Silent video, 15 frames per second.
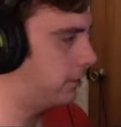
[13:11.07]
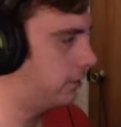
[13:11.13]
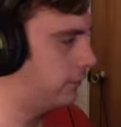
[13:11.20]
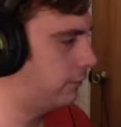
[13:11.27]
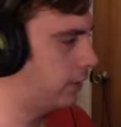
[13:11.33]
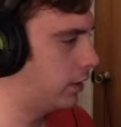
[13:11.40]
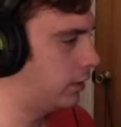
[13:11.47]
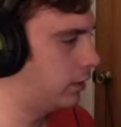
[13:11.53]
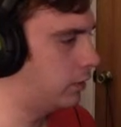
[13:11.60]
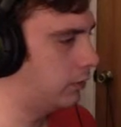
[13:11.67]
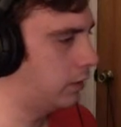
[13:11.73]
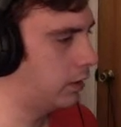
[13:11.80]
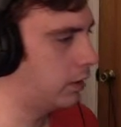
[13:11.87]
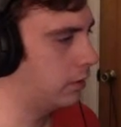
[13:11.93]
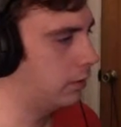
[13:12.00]
is divine.
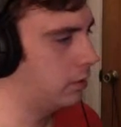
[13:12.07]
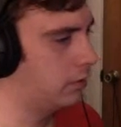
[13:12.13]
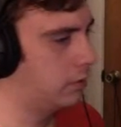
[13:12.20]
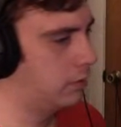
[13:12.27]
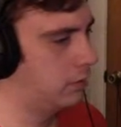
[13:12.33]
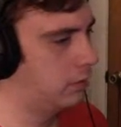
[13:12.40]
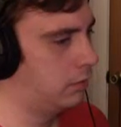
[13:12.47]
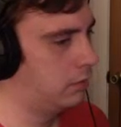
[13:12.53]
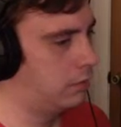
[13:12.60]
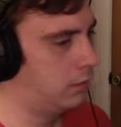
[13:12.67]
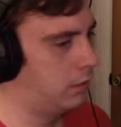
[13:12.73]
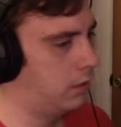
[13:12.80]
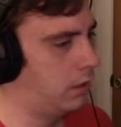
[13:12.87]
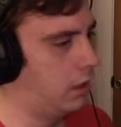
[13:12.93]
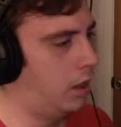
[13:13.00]
Okay.
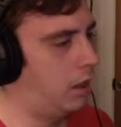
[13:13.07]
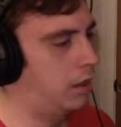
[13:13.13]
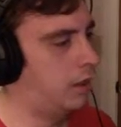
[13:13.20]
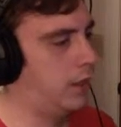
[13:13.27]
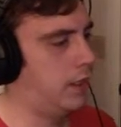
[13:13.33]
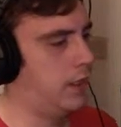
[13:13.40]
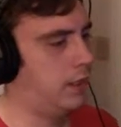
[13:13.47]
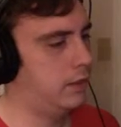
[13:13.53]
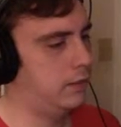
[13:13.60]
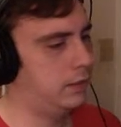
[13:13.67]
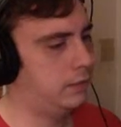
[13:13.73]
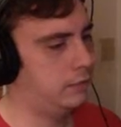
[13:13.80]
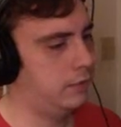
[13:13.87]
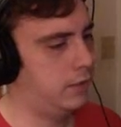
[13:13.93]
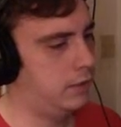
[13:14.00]
Okay, I
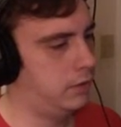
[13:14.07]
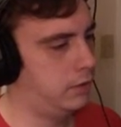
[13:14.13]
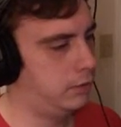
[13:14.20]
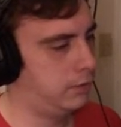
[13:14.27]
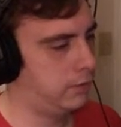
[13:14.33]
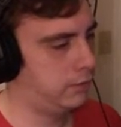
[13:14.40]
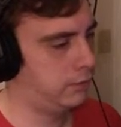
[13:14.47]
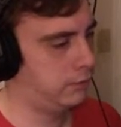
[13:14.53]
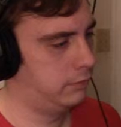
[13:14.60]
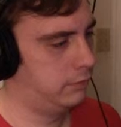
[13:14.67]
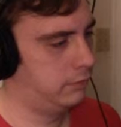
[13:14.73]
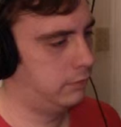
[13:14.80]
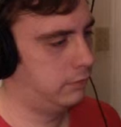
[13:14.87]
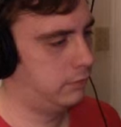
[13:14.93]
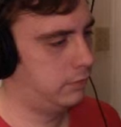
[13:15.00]
know. I noted.
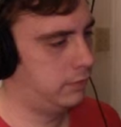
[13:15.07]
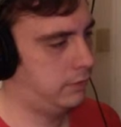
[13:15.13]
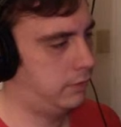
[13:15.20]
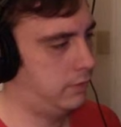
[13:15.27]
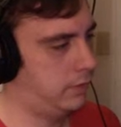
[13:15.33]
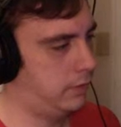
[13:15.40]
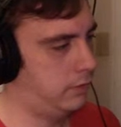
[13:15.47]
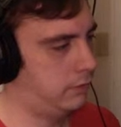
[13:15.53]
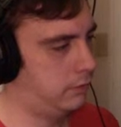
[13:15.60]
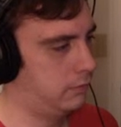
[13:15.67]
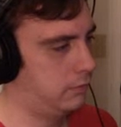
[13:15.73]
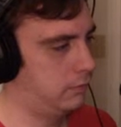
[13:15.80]
That's good.